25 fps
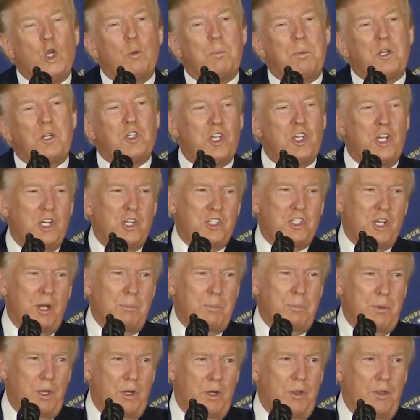Well, you'll be seeing
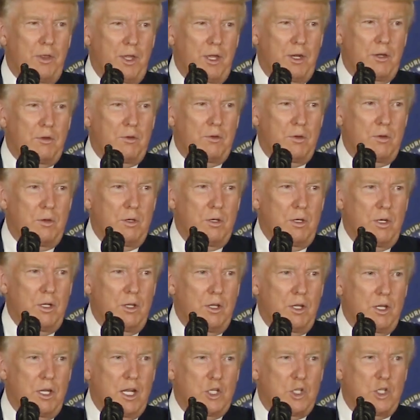something on that in
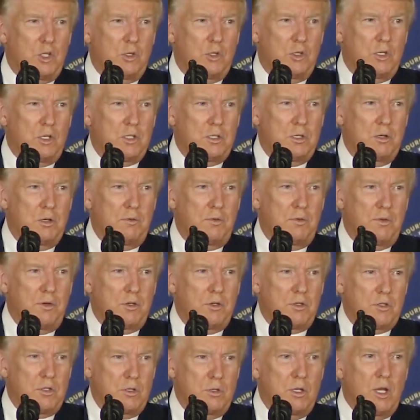the not-too-distant
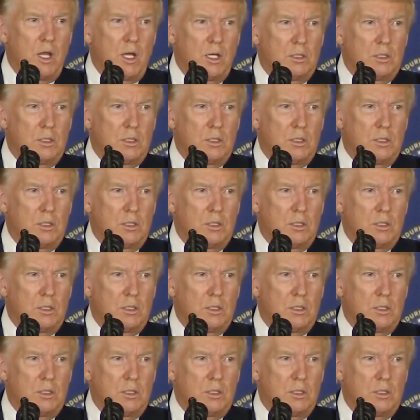future, yeah.